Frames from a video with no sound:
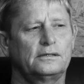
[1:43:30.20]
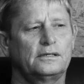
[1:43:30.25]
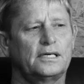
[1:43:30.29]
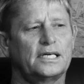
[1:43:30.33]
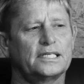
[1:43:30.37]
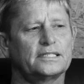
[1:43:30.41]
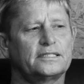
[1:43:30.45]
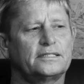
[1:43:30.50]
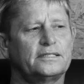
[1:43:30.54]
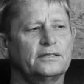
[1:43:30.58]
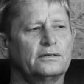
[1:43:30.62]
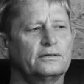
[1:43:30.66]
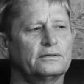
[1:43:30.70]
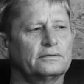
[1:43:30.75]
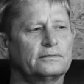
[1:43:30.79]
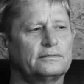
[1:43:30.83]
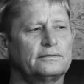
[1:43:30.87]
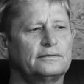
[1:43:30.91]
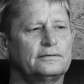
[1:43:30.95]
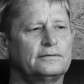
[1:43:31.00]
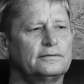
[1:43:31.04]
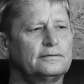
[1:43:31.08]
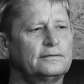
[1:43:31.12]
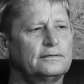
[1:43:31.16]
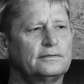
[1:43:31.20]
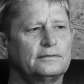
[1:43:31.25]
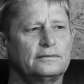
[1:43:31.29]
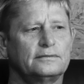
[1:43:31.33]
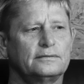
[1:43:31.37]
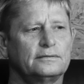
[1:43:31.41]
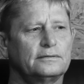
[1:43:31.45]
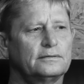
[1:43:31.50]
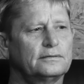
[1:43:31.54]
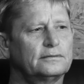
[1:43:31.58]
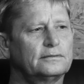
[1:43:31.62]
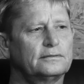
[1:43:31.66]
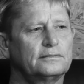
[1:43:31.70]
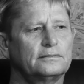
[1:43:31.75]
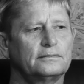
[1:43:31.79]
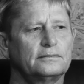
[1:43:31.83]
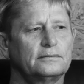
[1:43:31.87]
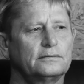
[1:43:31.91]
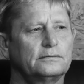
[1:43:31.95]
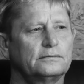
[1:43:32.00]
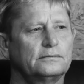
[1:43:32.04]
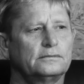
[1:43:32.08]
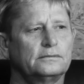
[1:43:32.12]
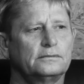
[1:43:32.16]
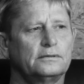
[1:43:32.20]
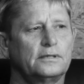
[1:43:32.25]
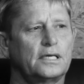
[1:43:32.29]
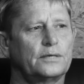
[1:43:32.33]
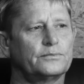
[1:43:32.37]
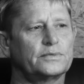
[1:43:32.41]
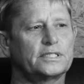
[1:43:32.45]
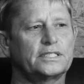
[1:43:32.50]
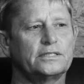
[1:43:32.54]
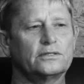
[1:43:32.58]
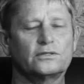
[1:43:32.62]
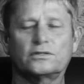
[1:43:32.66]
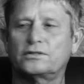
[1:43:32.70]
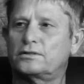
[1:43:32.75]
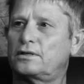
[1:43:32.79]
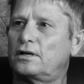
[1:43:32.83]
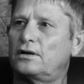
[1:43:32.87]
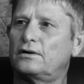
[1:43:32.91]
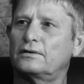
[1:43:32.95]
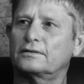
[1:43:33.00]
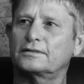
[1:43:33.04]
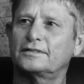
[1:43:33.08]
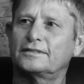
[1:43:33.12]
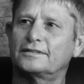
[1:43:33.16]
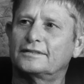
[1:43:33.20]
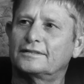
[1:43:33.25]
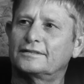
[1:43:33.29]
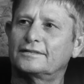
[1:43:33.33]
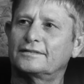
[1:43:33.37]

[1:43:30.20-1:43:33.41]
I still, I'm still stoked,